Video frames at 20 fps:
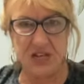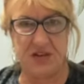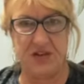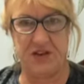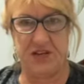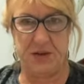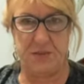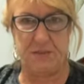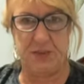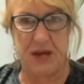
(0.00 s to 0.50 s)

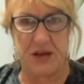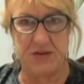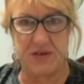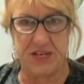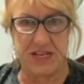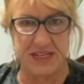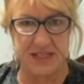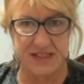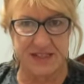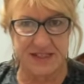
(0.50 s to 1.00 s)
good about
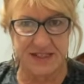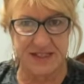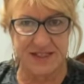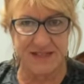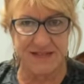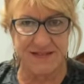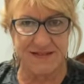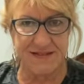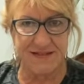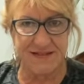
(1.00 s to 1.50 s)
it.
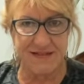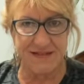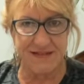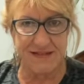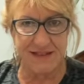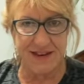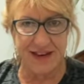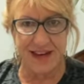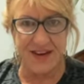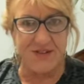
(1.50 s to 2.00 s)

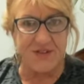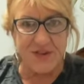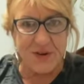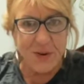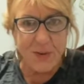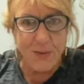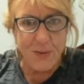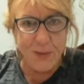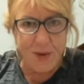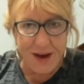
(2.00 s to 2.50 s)
I don't know
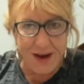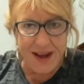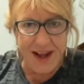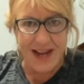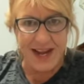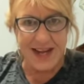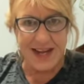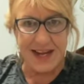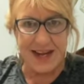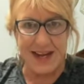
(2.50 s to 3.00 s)

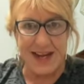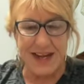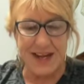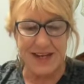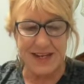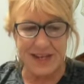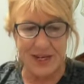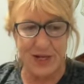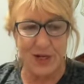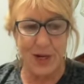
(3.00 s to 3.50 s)
why,
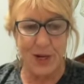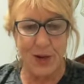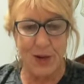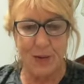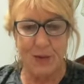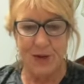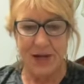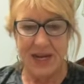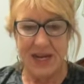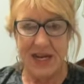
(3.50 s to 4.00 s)
you
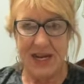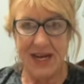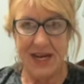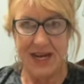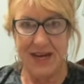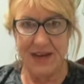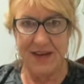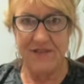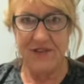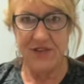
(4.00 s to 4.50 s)
know?
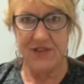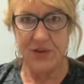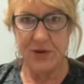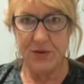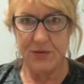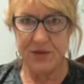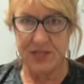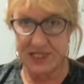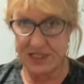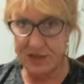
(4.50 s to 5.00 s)
Even
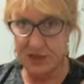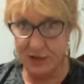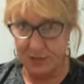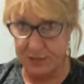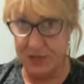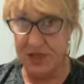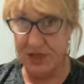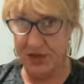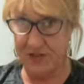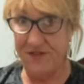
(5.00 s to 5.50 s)
though this could
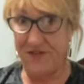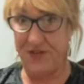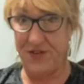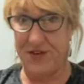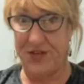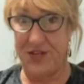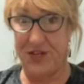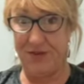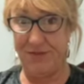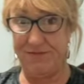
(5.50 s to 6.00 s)
be good for
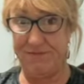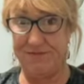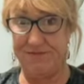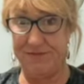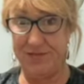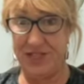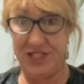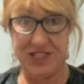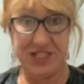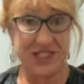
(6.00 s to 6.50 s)
you.
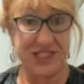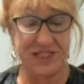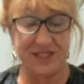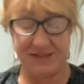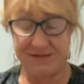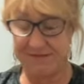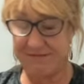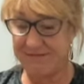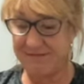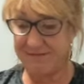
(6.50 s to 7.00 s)
You
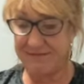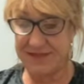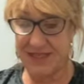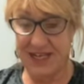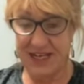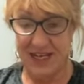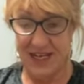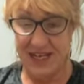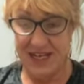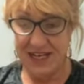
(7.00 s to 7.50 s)

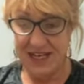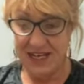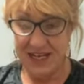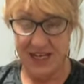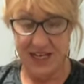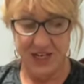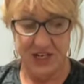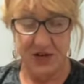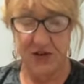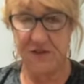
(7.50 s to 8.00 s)

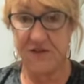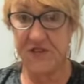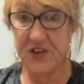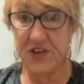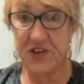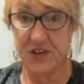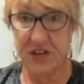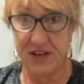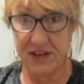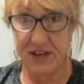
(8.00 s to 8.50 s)
don't feel
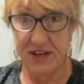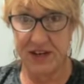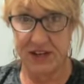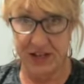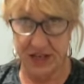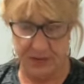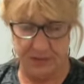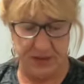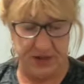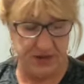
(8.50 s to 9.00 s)

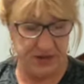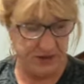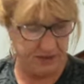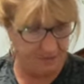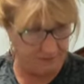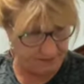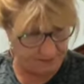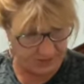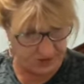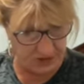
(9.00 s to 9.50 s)
good about it,
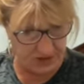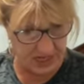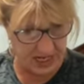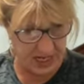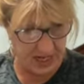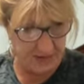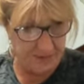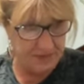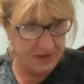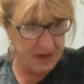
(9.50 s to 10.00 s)

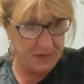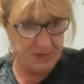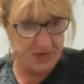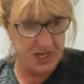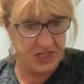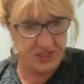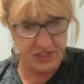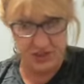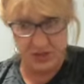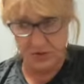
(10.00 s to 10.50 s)
okay? I'm
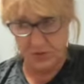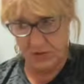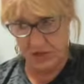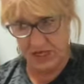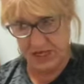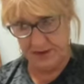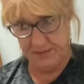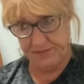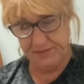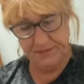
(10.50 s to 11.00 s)
not sure
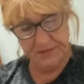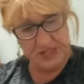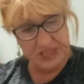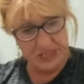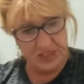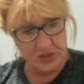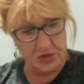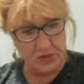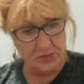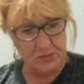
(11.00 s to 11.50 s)
why.
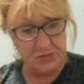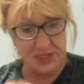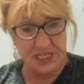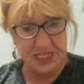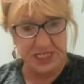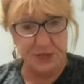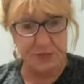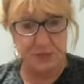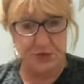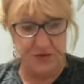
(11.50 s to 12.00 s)
So,
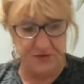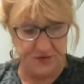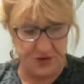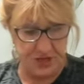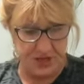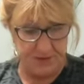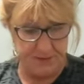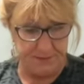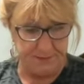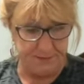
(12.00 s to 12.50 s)
let's move
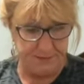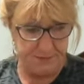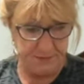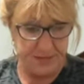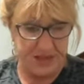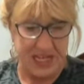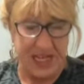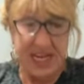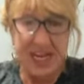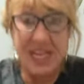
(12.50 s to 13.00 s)
on.
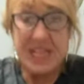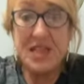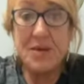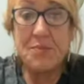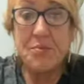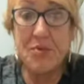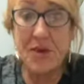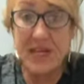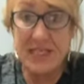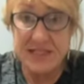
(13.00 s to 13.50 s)
In the
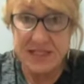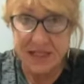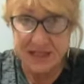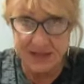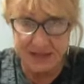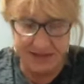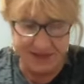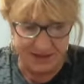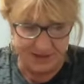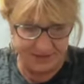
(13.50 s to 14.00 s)

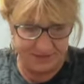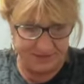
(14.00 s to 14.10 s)
present...